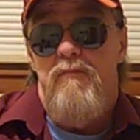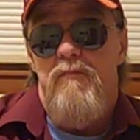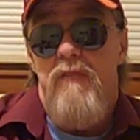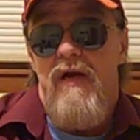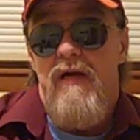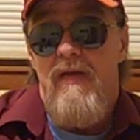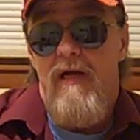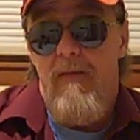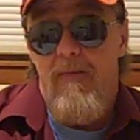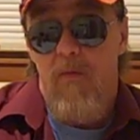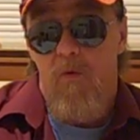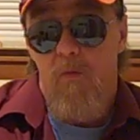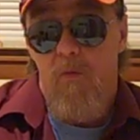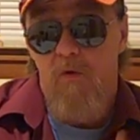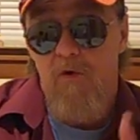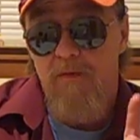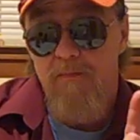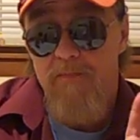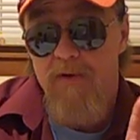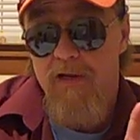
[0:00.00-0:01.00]
my number
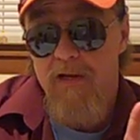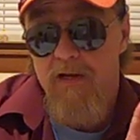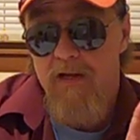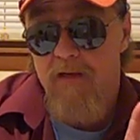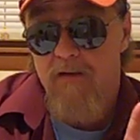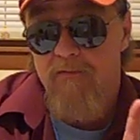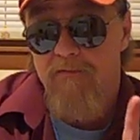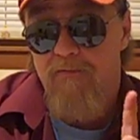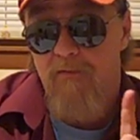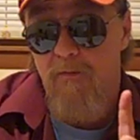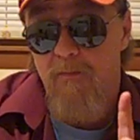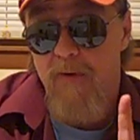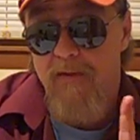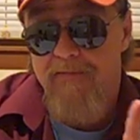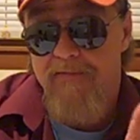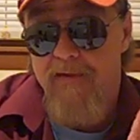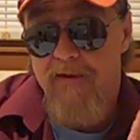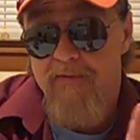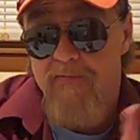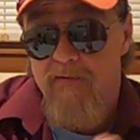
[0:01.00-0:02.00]
one pick for my
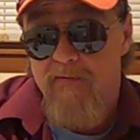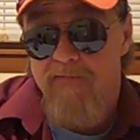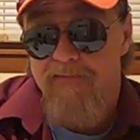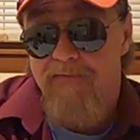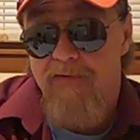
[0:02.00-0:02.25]
favorite